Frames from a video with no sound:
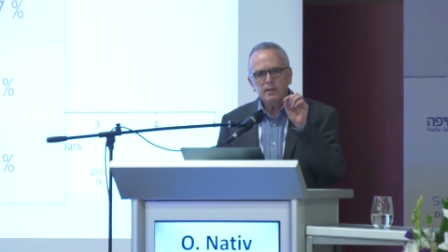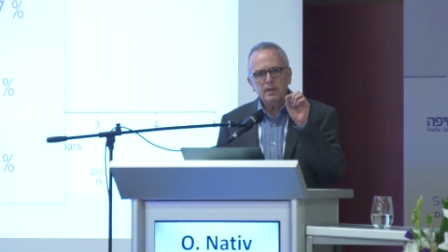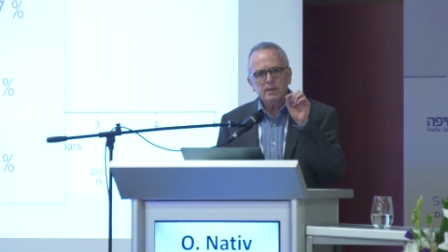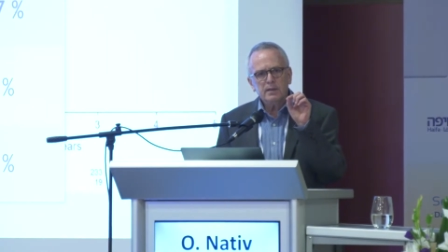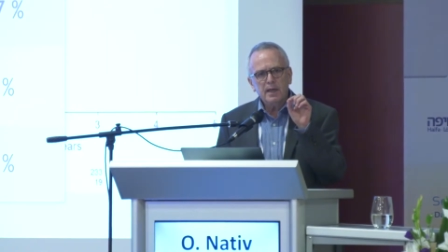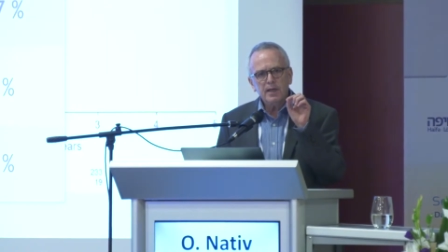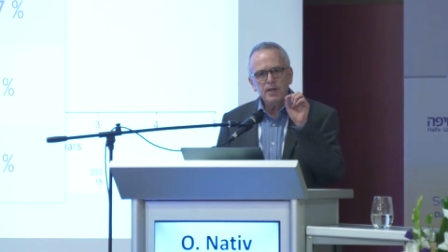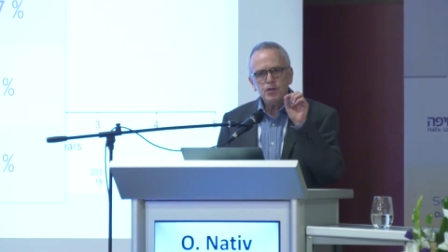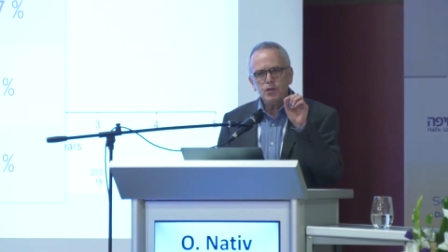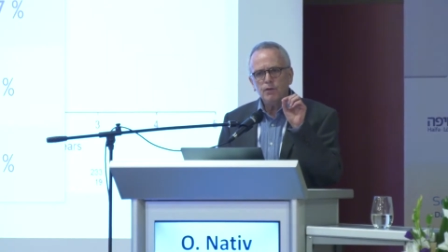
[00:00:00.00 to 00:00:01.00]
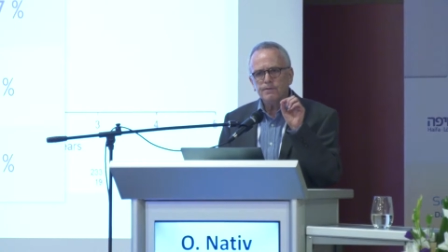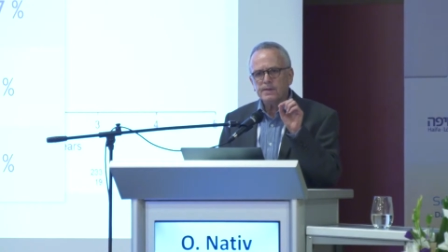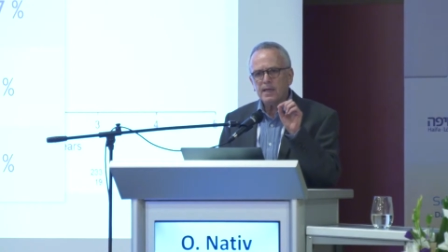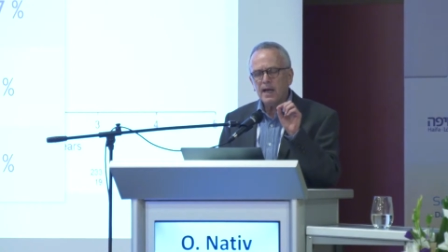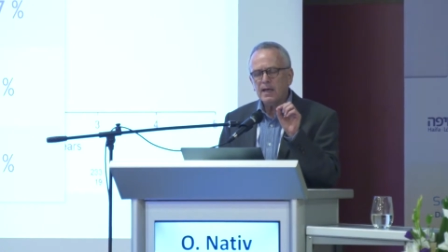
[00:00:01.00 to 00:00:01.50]
that the issue of
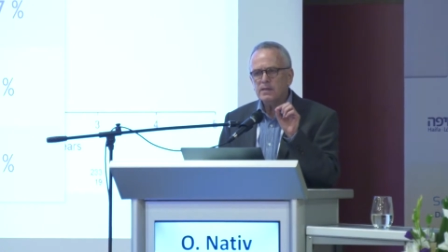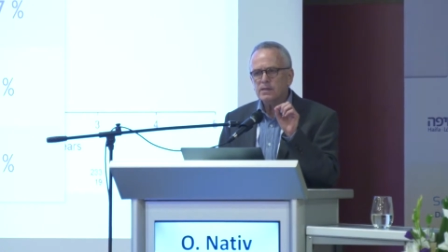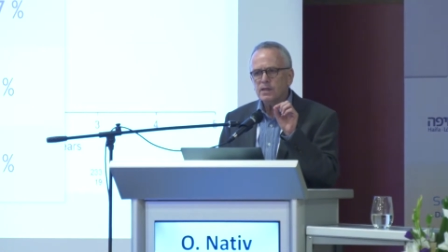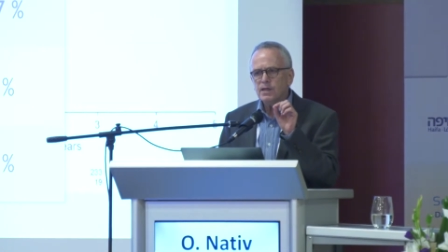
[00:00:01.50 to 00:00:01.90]
size